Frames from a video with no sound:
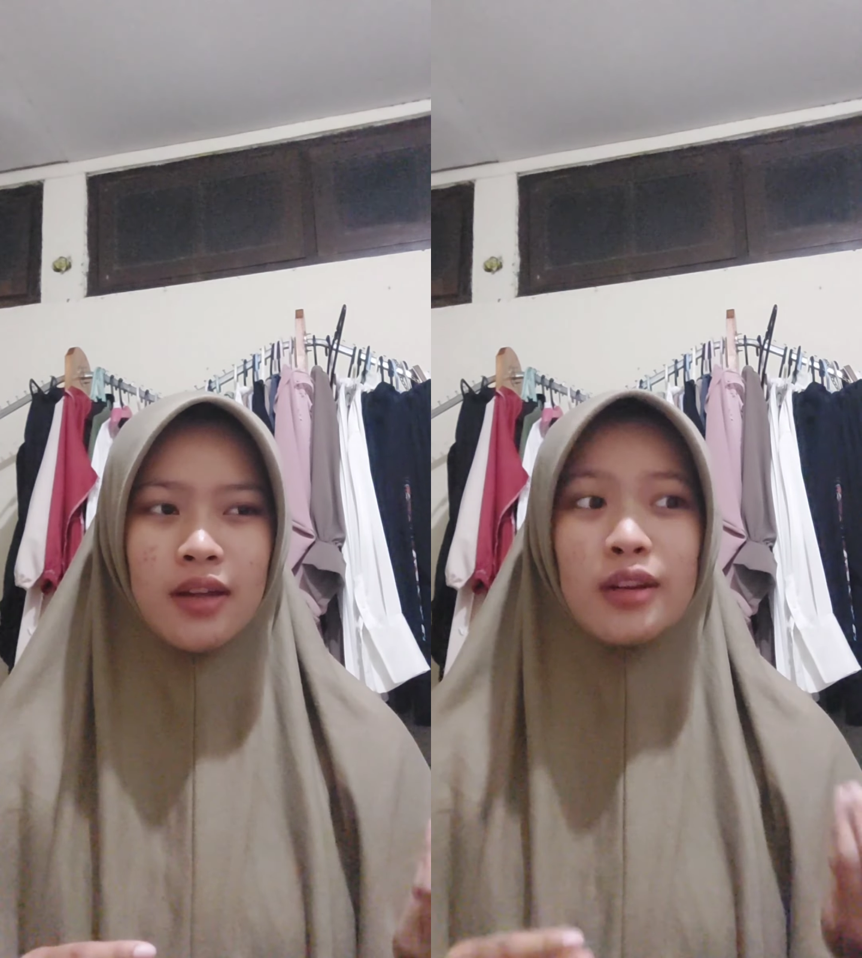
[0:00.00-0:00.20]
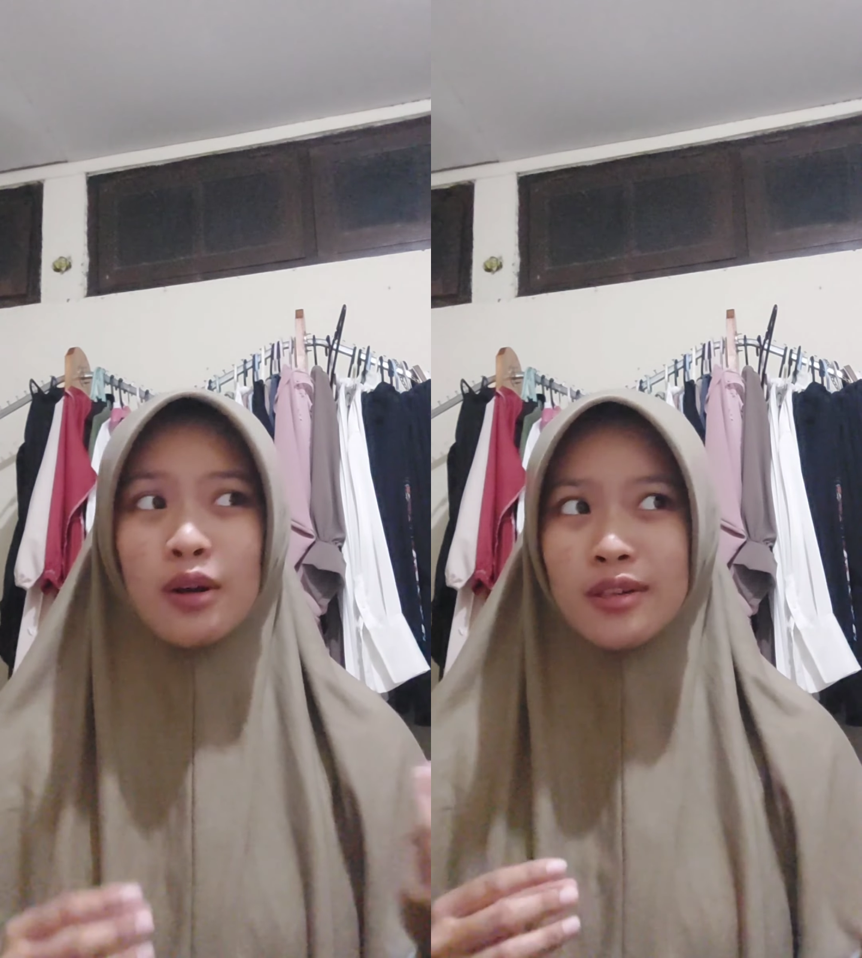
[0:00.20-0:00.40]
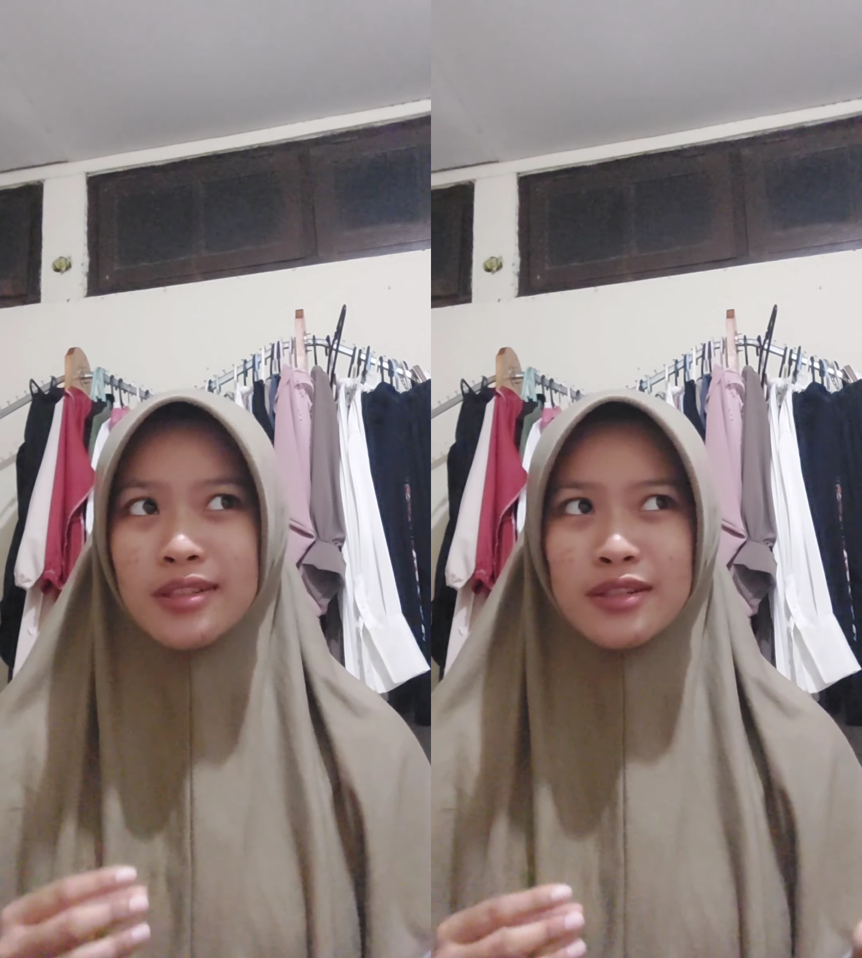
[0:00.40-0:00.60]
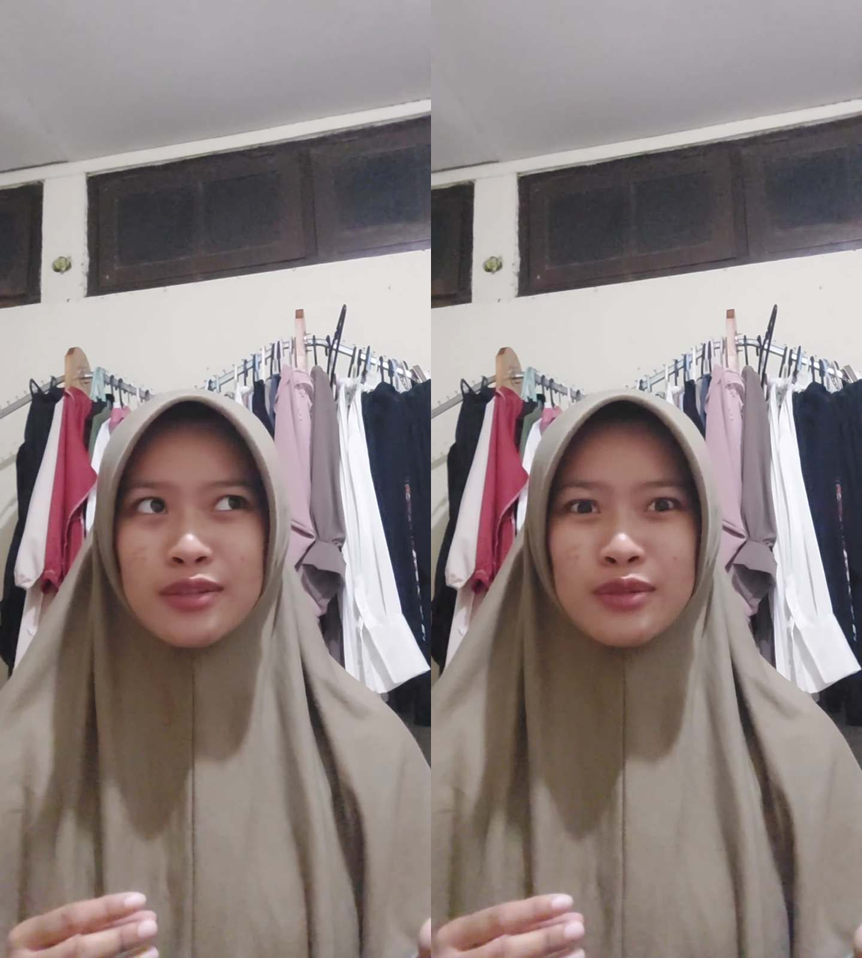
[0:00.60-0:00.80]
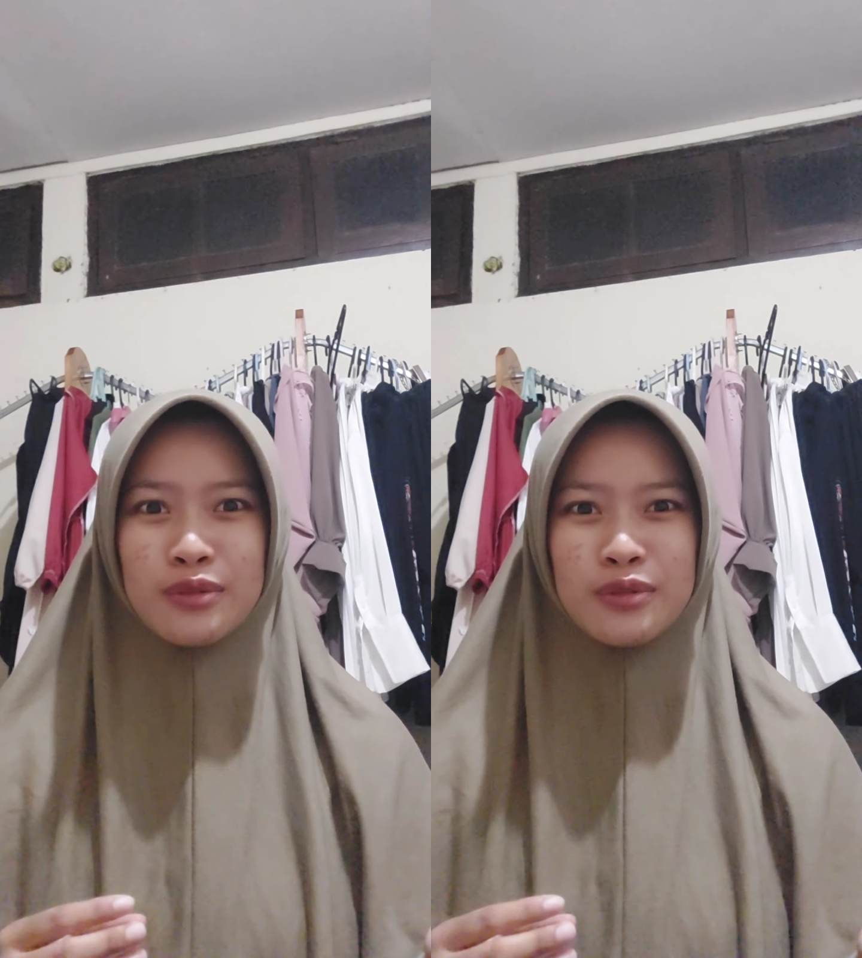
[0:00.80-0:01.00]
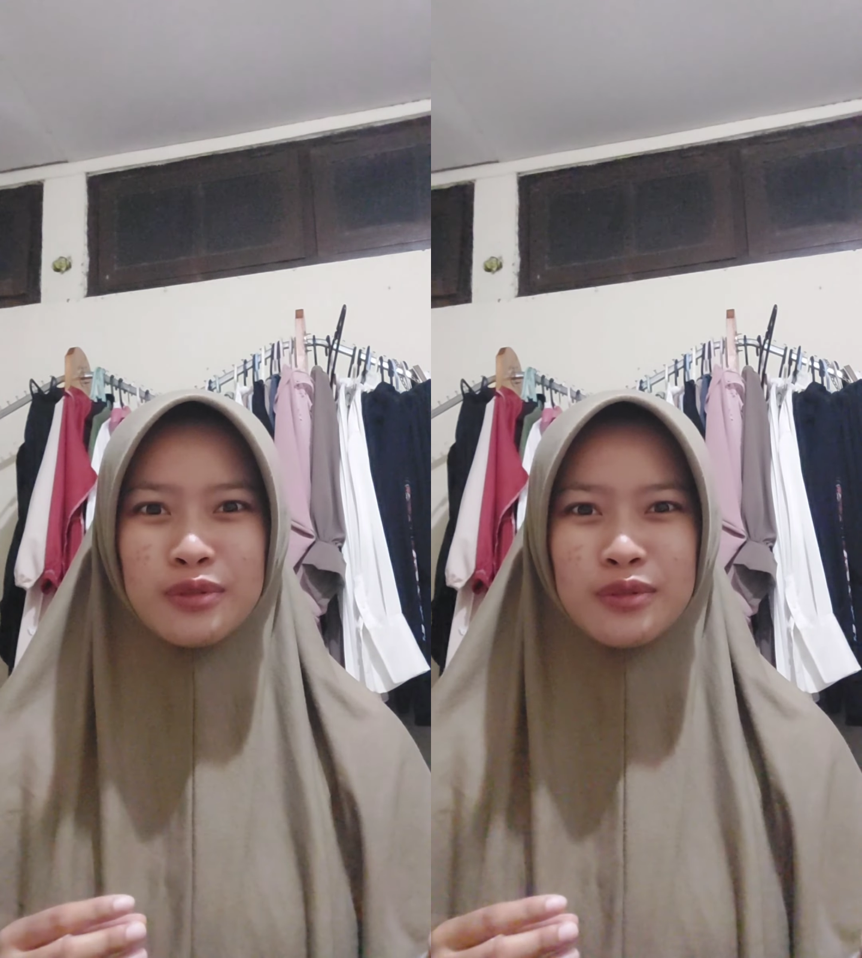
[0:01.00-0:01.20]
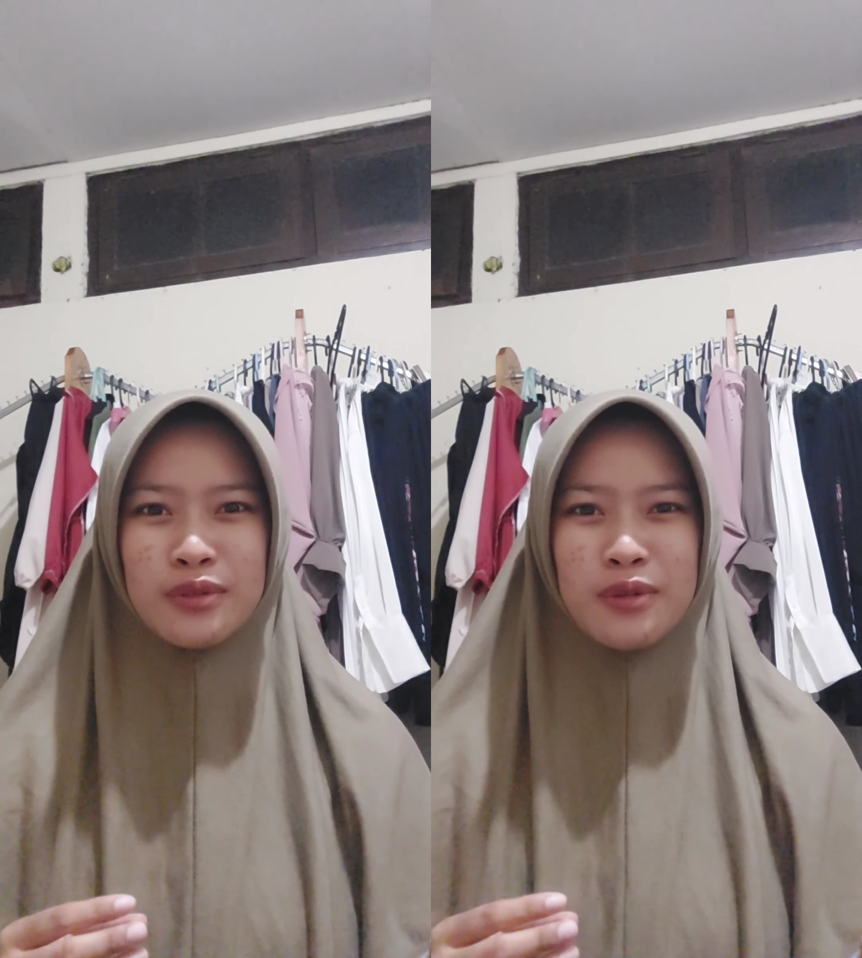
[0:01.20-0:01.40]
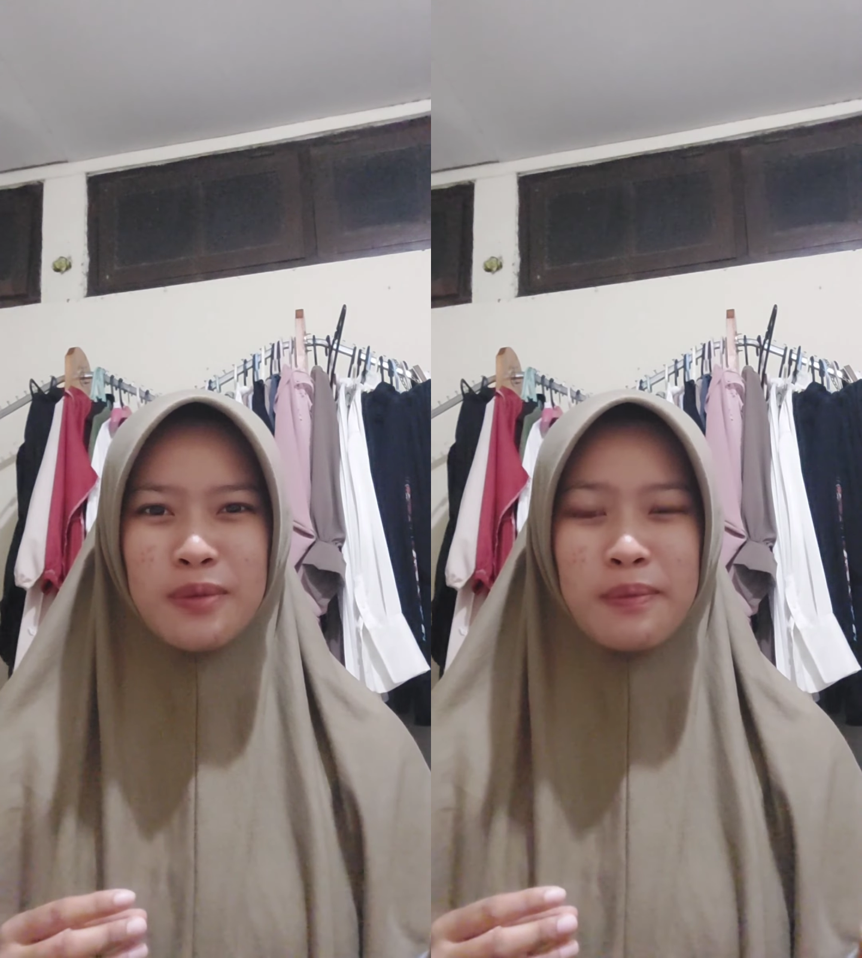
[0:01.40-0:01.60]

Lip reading: in order to